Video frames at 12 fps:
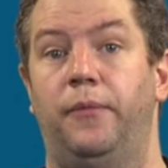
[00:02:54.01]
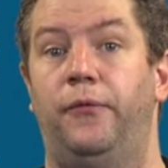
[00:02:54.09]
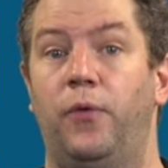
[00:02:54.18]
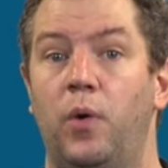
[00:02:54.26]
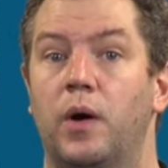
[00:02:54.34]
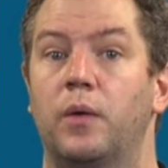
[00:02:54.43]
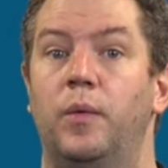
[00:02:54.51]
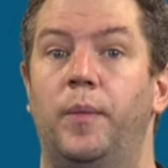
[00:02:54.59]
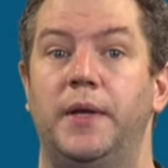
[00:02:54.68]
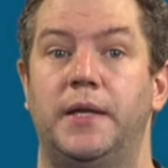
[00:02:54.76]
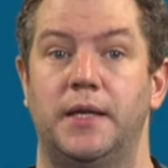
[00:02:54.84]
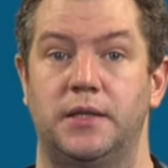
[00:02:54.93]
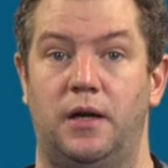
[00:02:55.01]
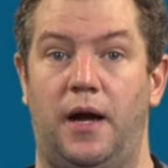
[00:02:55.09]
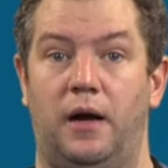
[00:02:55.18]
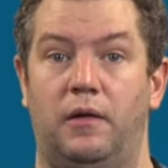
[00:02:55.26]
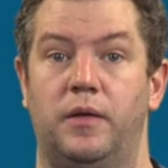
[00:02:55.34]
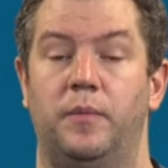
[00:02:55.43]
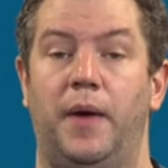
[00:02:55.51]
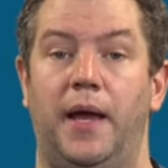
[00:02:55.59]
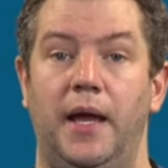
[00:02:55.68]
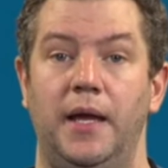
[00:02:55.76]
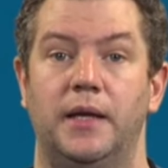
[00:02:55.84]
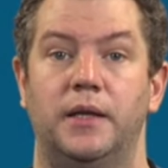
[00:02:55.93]
4 when we test our algorithm by
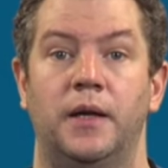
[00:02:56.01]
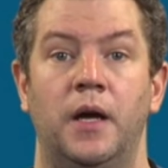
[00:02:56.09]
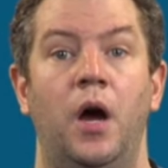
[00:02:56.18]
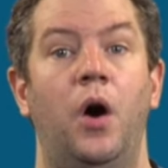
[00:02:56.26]
hand,